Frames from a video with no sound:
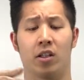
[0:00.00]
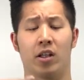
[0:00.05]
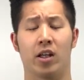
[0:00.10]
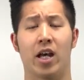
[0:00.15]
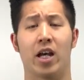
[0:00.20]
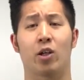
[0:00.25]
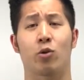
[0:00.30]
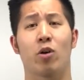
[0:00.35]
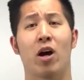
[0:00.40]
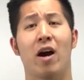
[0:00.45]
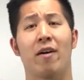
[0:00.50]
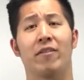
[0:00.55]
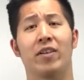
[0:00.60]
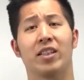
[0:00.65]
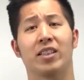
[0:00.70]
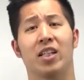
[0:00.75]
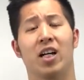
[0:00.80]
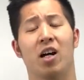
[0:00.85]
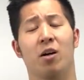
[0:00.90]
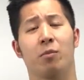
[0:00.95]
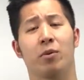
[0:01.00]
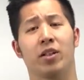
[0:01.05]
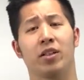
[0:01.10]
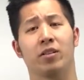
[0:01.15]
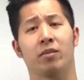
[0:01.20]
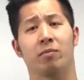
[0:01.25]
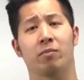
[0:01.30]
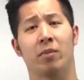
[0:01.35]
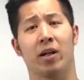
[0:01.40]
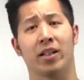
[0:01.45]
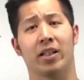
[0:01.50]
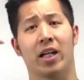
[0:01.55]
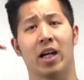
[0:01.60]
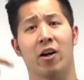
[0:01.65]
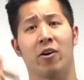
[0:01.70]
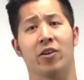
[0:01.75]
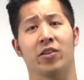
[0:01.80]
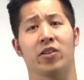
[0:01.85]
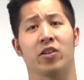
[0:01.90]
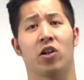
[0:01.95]
And gravity is helping by
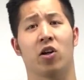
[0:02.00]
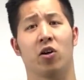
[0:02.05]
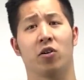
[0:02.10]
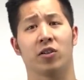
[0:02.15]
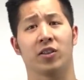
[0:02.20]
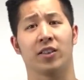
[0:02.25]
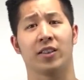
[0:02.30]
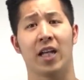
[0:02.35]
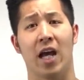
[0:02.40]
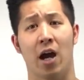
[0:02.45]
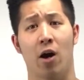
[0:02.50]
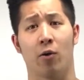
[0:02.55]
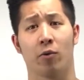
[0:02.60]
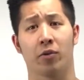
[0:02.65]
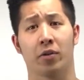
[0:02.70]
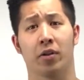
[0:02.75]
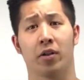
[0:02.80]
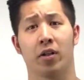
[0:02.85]
carrying the cards down.